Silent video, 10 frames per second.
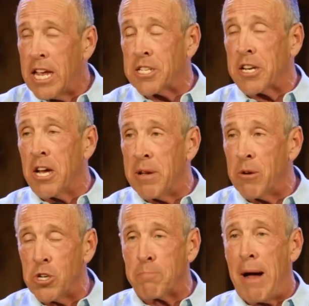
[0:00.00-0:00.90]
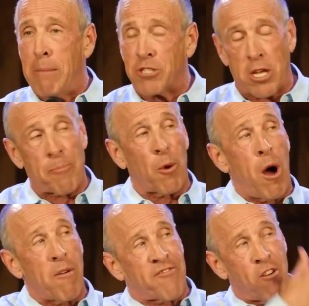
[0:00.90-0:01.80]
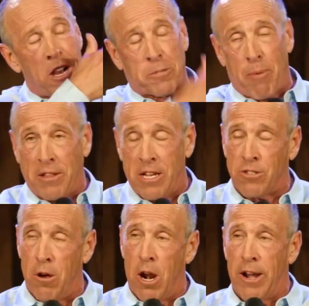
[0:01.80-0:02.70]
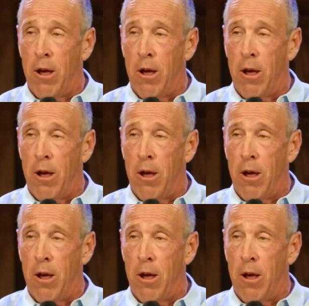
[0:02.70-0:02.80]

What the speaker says: Kids would come in, where's mom? She's up the wall with frostbite, that's all I